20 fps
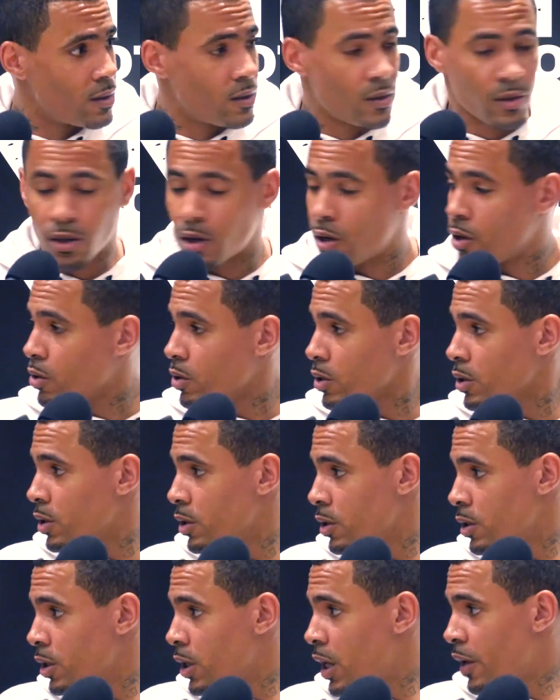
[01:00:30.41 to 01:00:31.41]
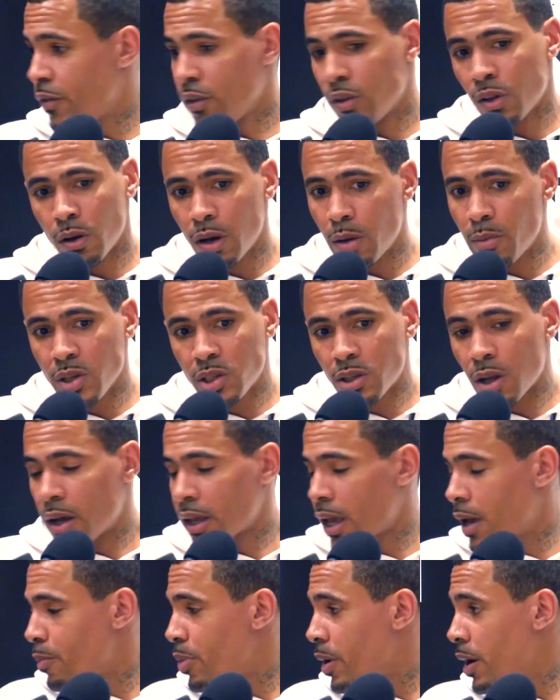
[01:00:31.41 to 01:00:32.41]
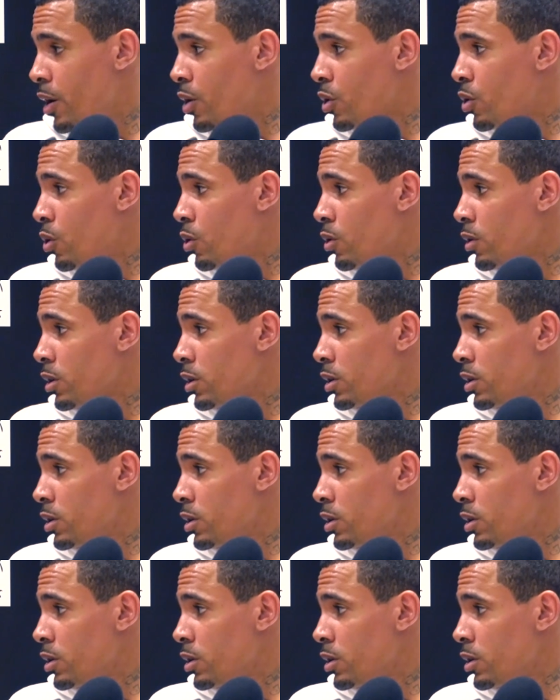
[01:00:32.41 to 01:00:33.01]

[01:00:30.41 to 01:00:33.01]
So if you don't let me start getting political,